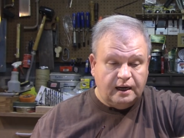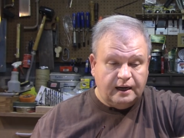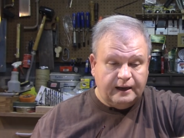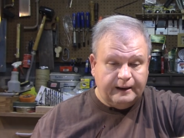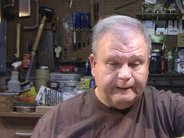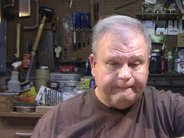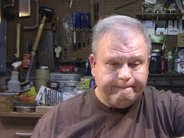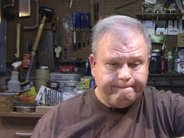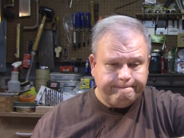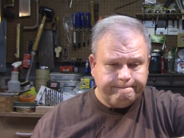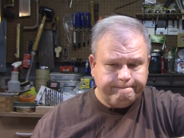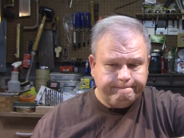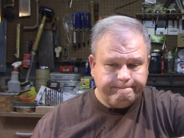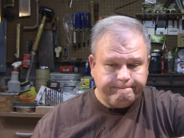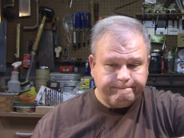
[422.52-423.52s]
Um,
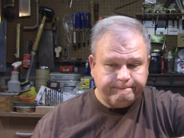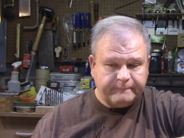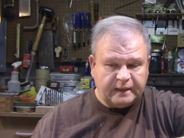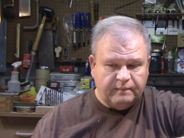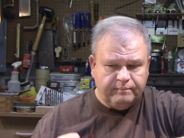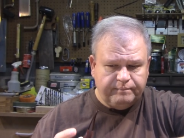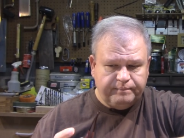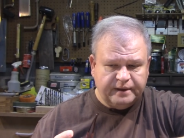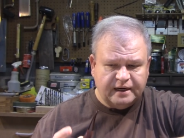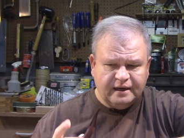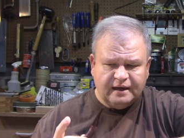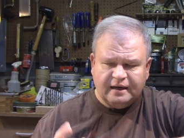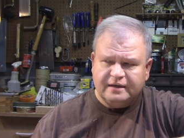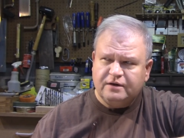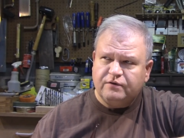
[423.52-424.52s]
but
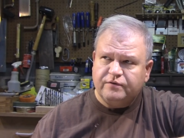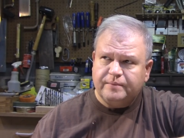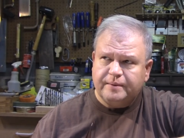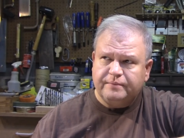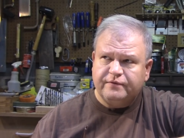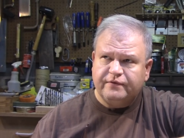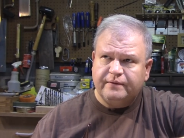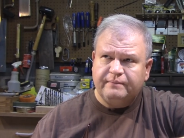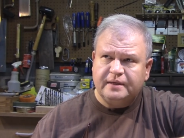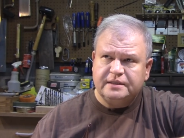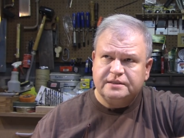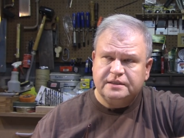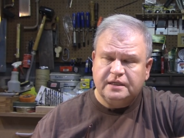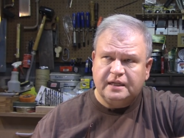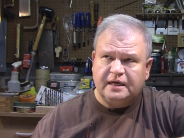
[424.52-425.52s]
I, I, don't remember if I
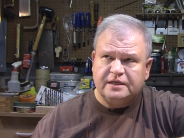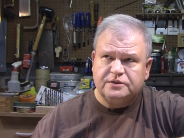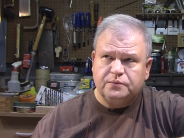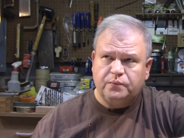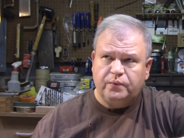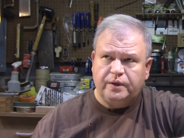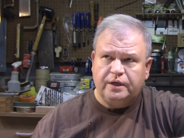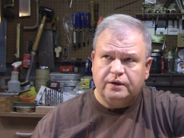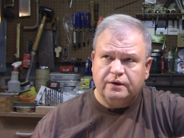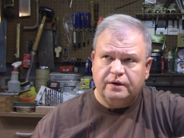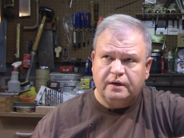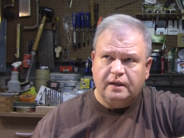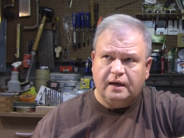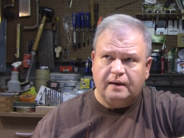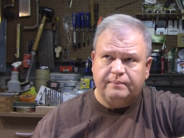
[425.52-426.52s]
mentioned last week or
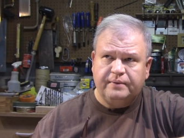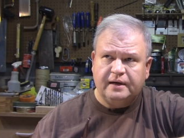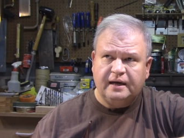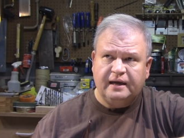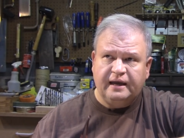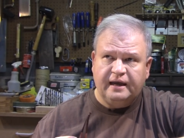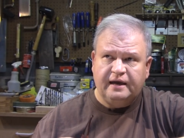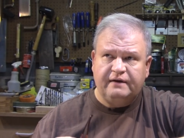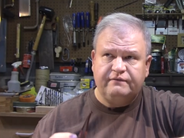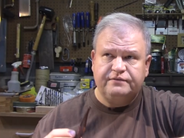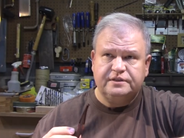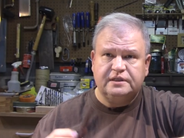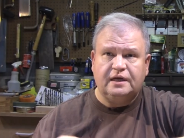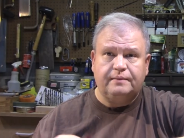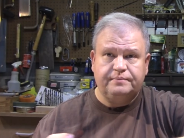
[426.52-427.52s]
not, but I have
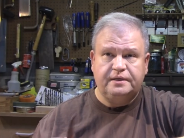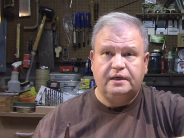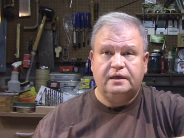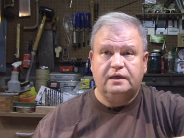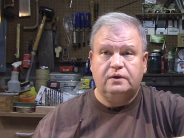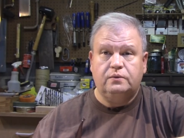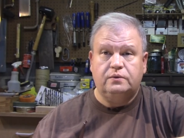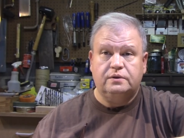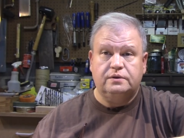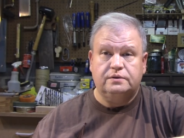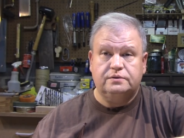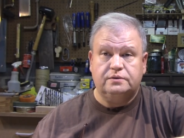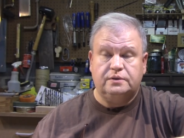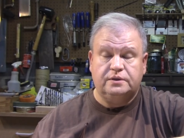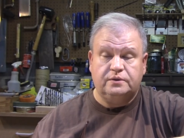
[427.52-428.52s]
stopped taking
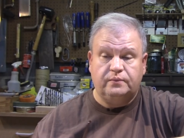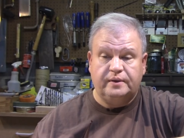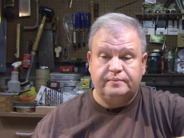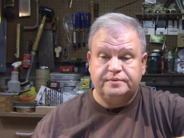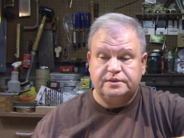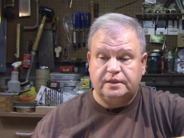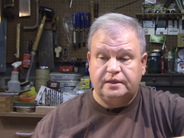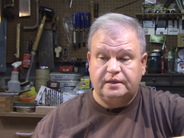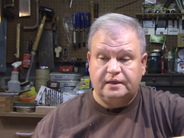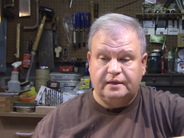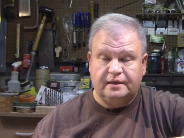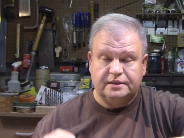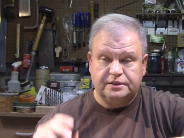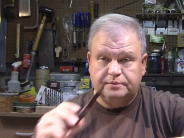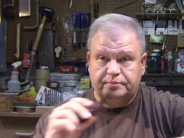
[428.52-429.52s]
orders at the website. I
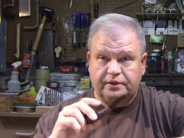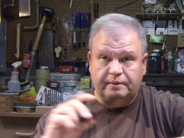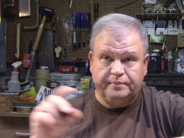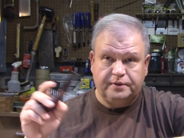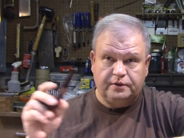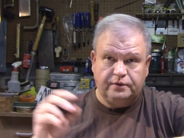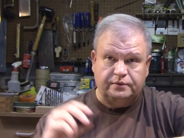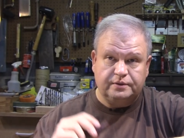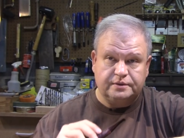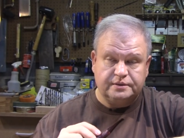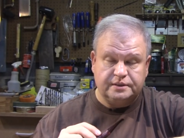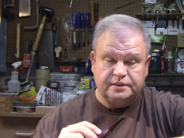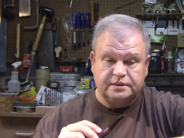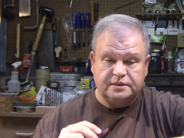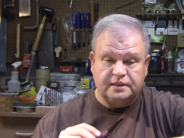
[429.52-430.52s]
actually put up a notice
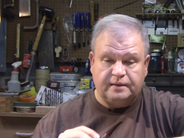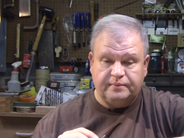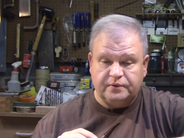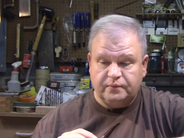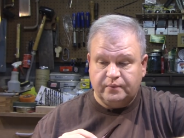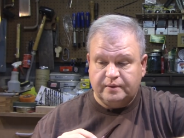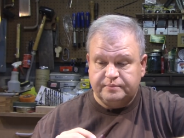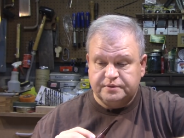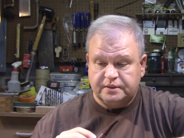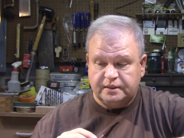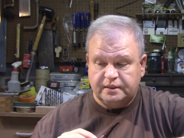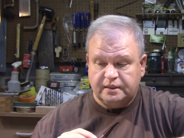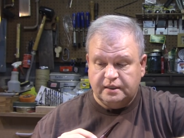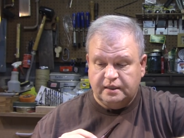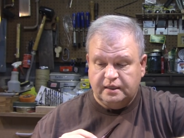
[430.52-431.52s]
at the top of the
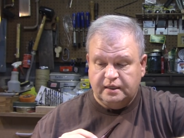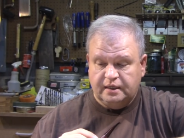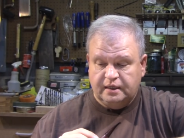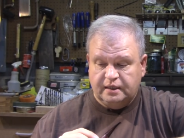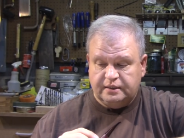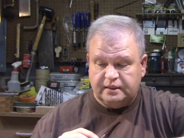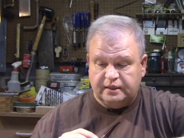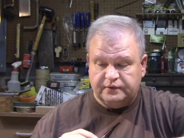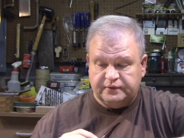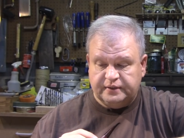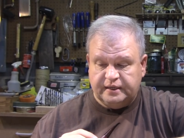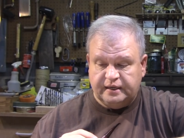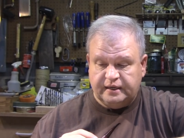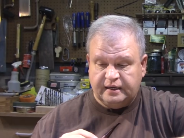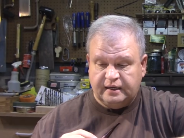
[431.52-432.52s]
website the other
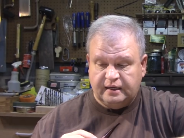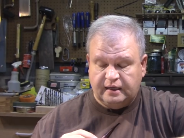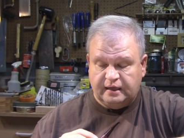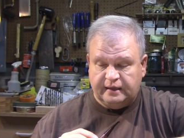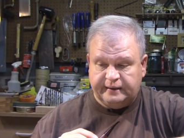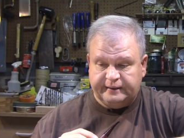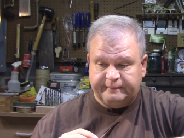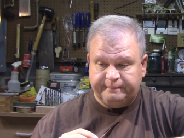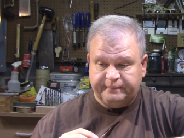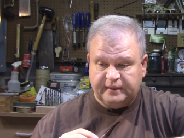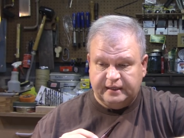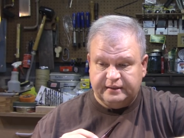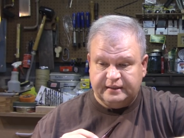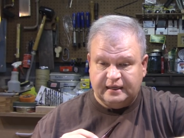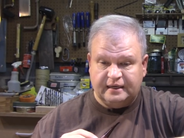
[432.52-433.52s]
day, um,
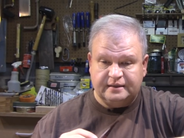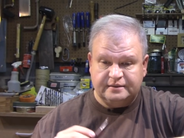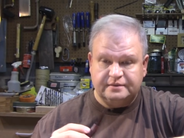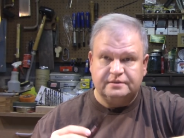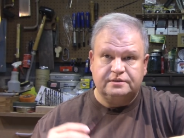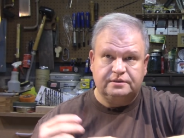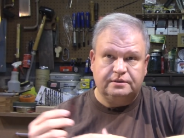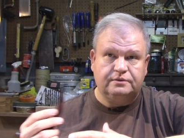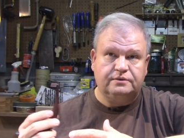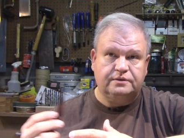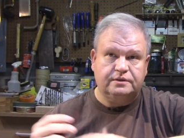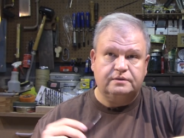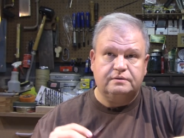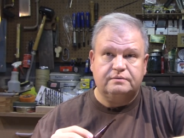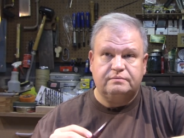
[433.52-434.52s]
and that is until
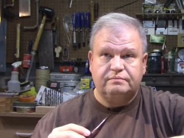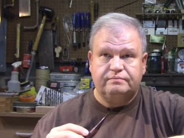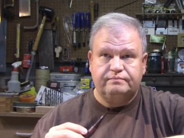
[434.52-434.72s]
the